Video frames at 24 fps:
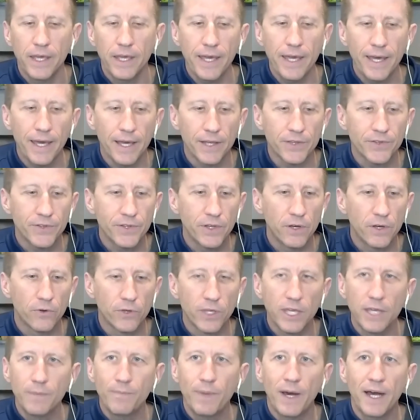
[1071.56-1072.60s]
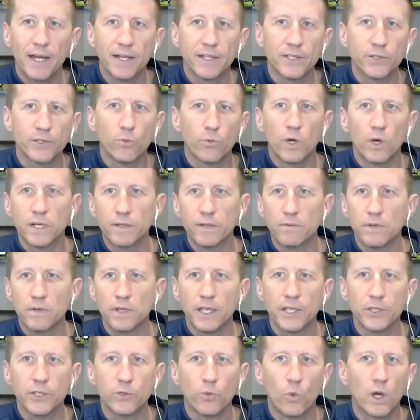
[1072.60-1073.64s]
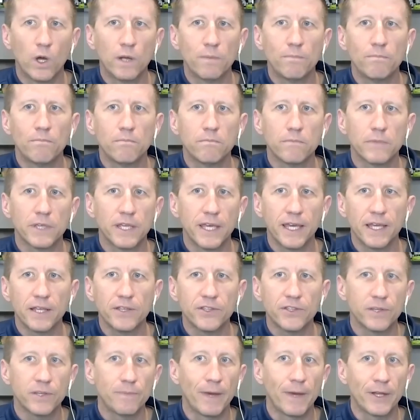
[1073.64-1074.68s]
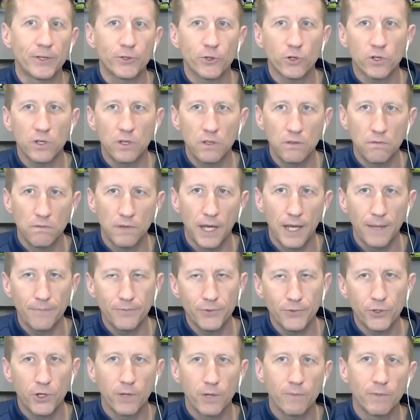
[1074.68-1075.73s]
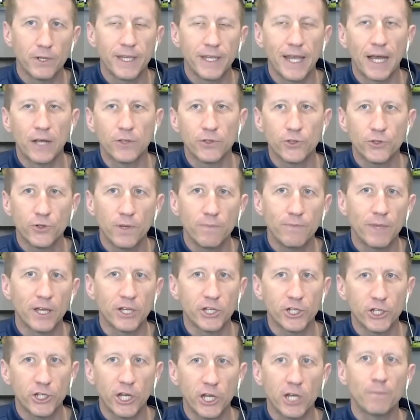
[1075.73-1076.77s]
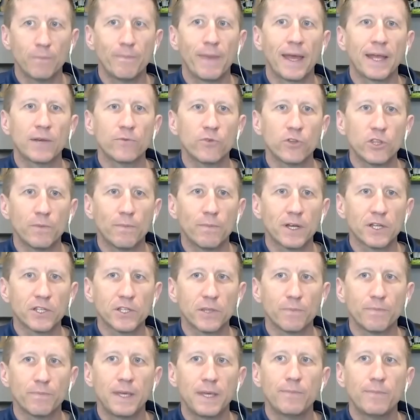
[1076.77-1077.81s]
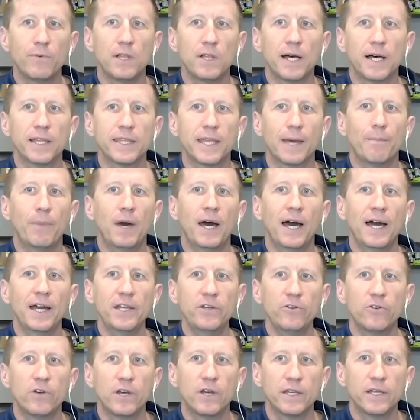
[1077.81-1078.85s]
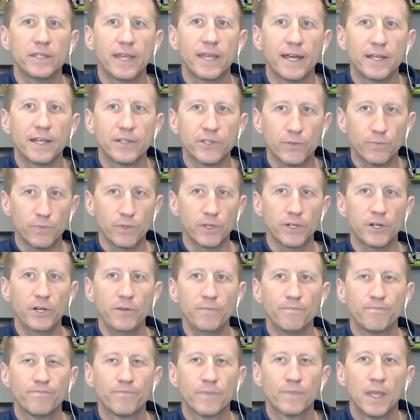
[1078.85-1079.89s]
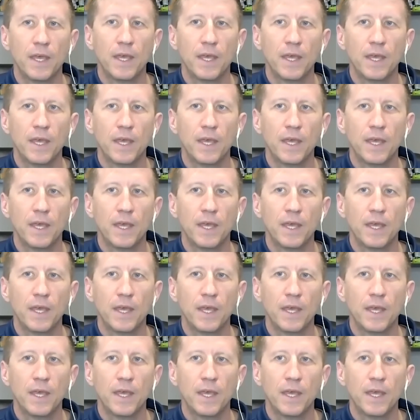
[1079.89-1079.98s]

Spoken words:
Yeah, so EPon is one gig symmetrical upstream and downstream, that shared bandwidth amongst the people on that PON or on that splitter.